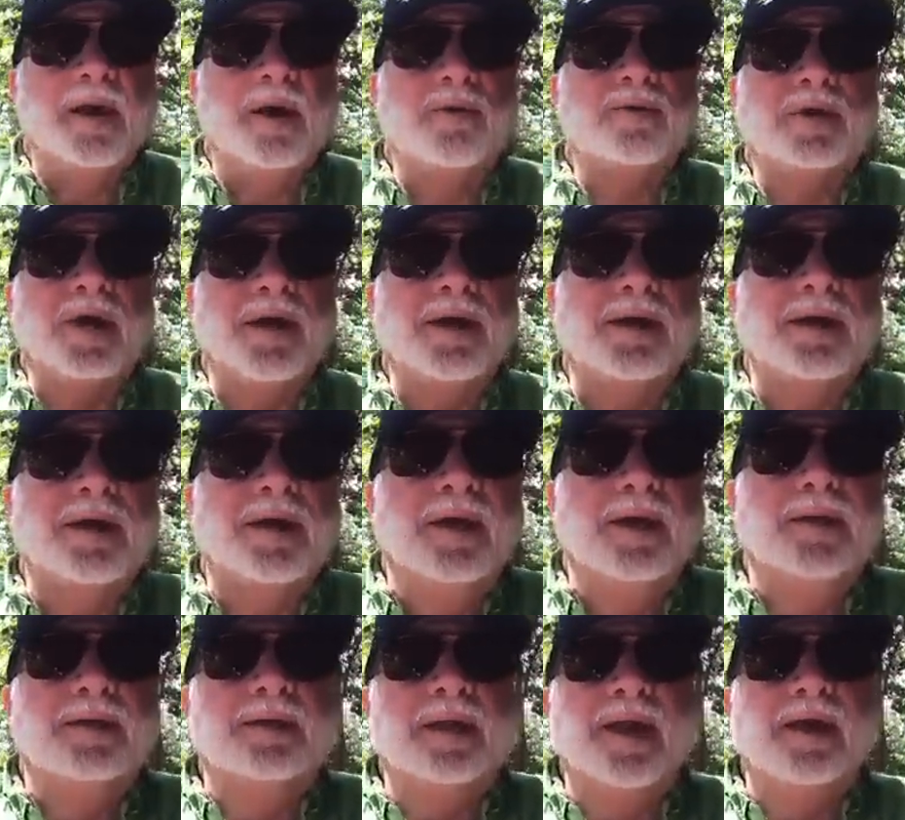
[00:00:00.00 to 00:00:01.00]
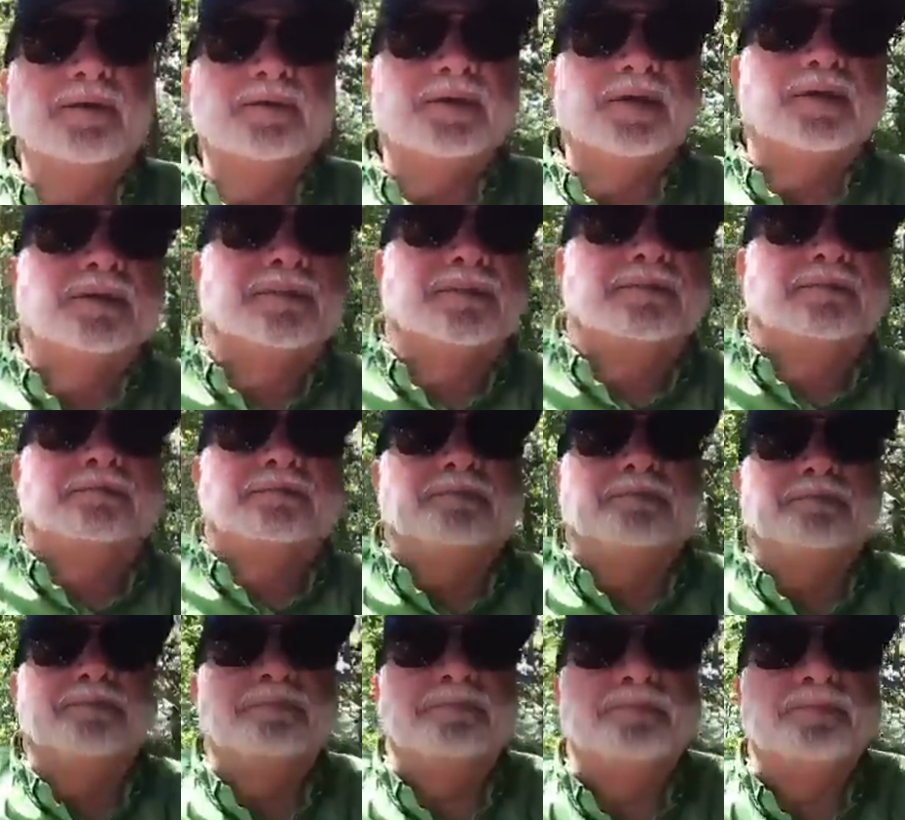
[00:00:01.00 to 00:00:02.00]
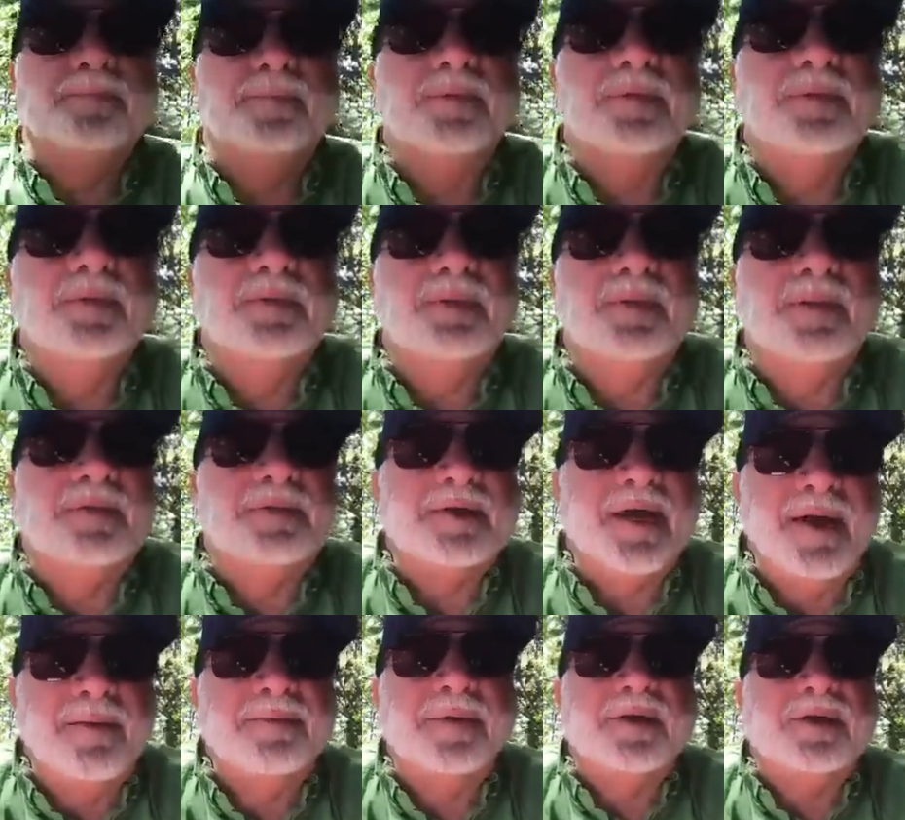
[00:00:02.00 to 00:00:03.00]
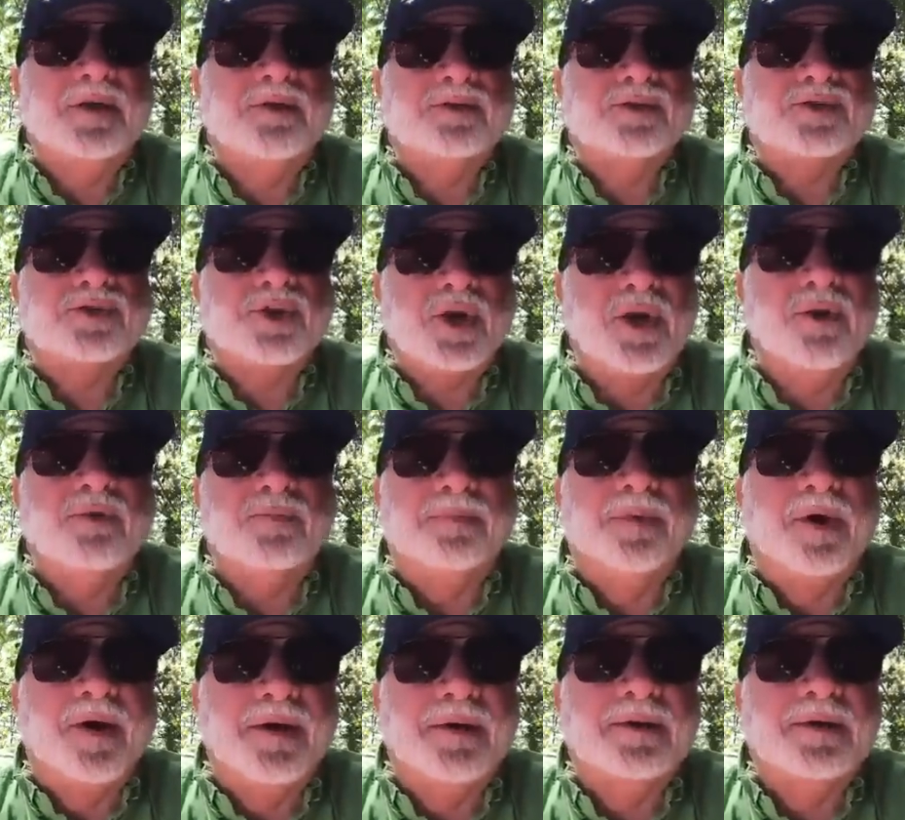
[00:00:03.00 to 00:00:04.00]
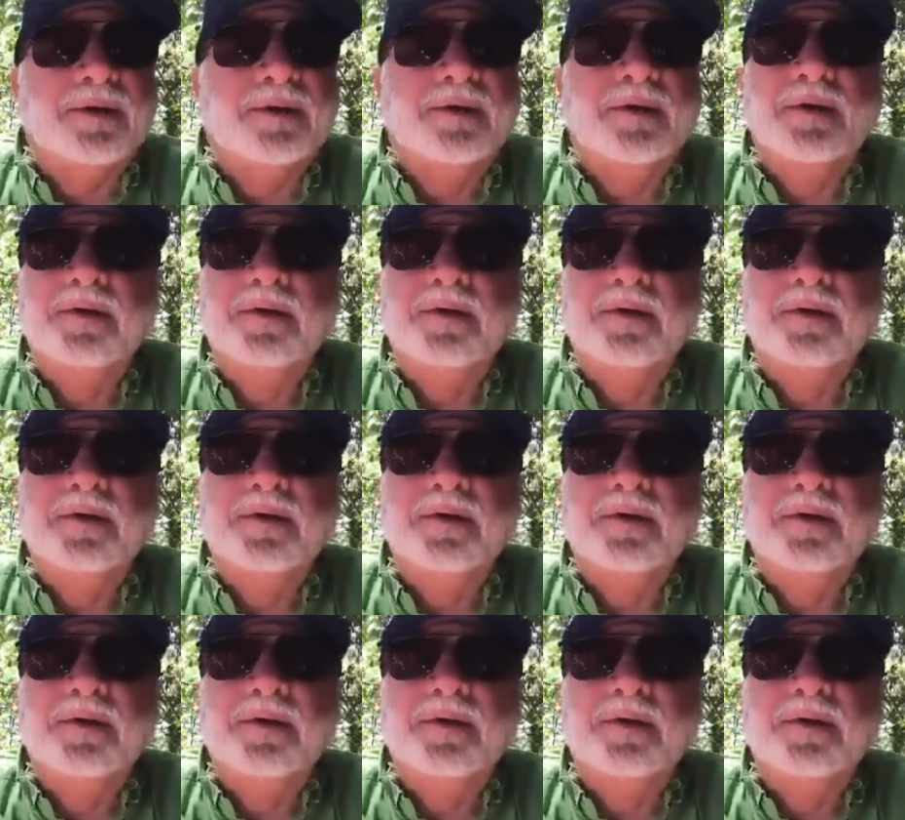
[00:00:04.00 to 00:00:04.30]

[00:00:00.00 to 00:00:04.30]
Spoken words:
Okay, now the topic here is jailbreak.